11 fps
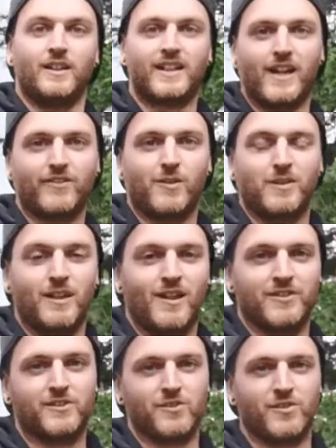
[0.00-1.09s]
Okay, I've got my
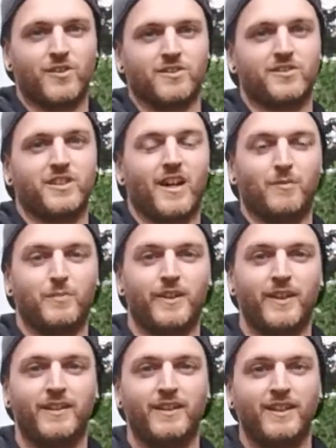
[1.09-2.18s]
last two shots set up
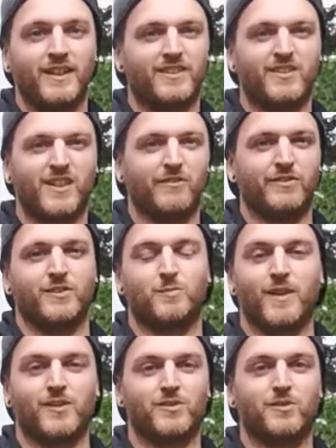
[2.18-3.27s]
here. It's nothing
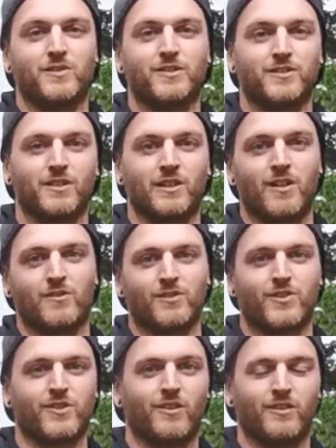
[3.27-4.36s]
special, it's just a long
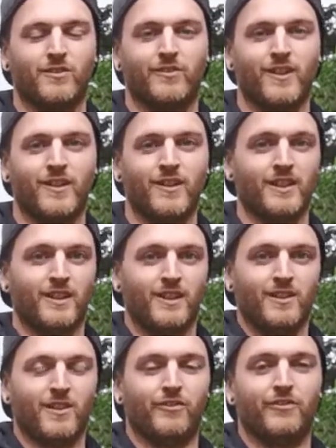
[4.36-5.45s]
shot of
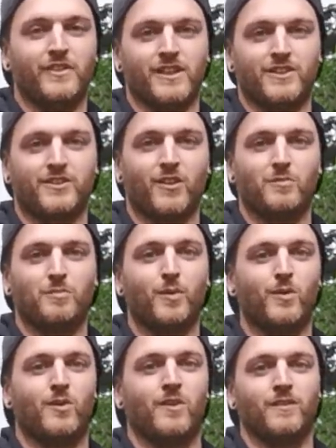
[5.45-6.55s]
Felixstowe
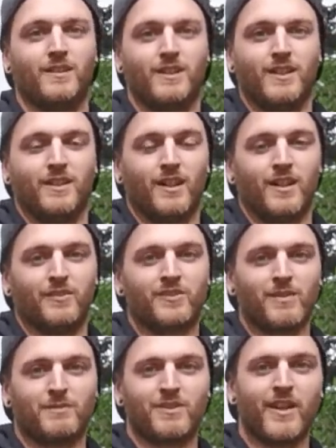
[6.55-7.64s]
Port. I've
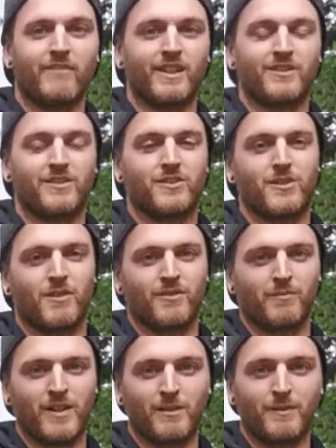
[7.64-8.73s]
stuck my 70 to
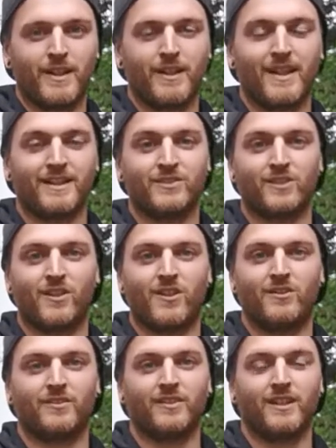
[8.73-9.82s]
200mm lens
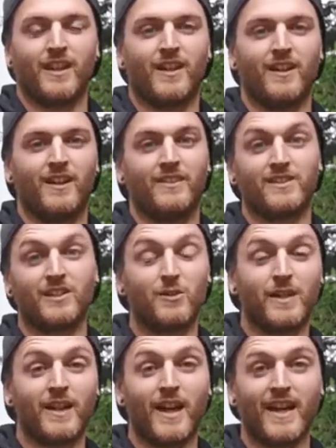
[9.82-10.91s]
on. There's a little
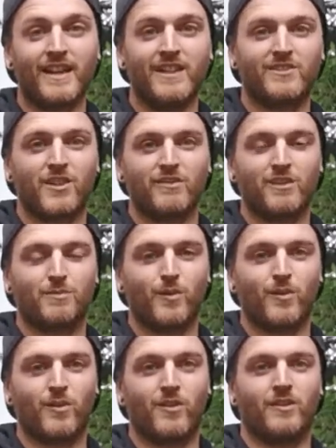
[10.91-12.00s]
bit of haze over the
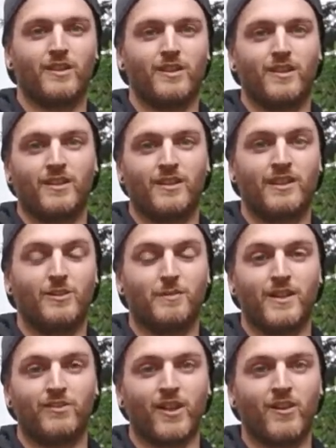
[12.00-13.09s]
port, a little
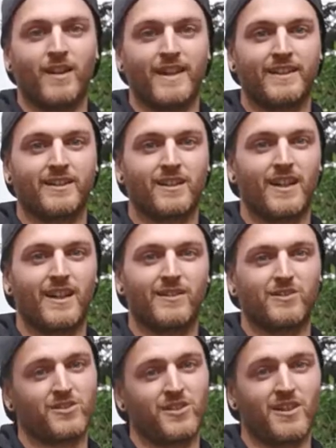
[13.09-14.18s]
bit of low hanging
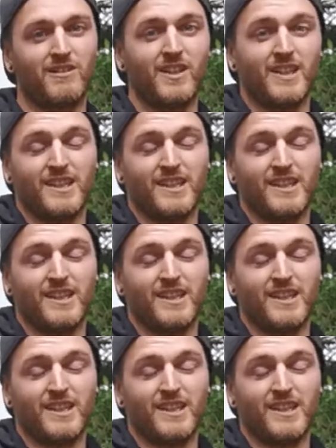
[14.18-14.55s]
clouds, so